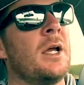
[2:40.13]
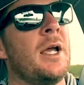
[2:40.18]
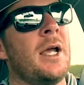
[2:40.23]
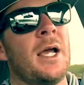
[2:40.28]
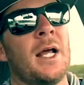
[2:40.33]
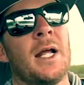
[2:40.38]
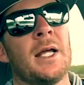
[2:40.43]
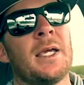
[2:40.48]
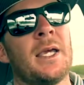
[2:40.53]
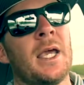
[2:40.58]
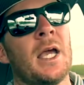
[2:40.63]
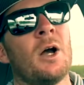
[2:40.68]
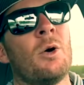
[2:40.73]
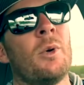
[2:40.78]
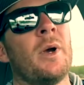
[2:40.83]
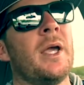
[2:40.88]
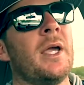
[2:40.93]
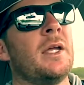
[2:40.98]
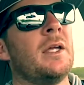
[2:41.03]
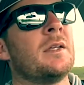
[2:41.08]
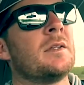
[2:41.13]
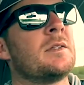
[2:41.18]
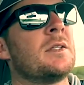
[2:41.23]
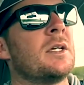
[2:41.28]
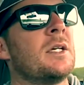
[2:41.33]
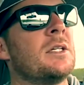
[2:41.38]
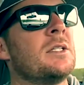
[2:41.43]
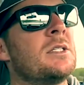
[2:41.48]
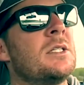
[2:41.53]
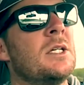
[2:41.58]
and I can't wait to
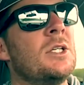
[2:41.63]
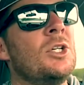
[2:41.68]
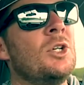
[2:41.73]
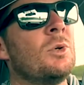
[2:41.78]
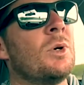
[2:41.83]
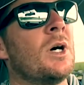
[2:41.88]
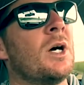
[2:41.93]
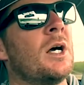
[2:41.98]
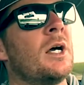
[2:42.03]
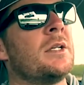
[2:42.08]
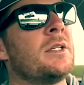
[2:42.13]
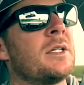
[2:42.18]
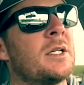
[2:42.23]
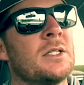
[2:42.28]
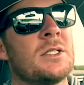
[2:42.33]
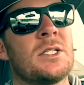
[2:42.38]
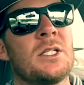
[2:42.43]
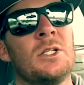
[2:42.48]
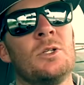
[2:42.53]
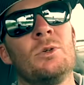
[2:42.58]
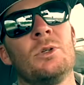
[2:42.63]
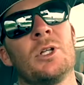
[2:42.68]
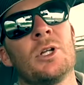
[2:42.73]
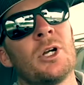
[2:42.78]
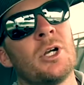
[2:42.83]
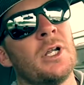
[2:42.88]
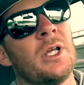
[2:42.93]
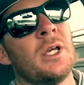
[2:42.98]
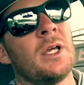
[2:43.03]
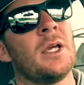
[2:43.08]
continue on, to continue
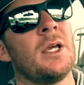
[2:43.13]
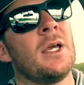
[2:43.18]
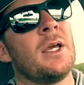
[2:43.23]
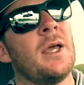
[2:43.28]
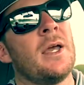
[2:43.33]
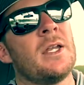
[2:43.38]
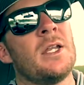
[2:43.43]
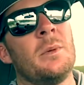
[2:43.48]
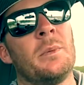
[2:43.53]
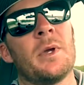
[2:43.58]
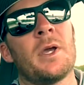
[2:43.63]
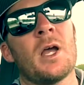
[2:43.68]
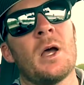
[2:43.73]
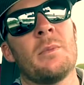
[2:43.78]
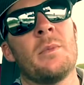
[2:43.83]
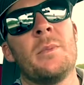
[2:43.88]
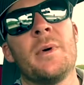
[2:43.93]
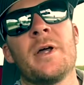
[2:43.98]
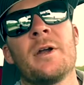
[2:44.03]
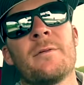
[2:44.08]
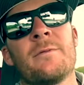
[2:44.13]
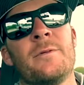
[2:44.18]
learning, and to become a better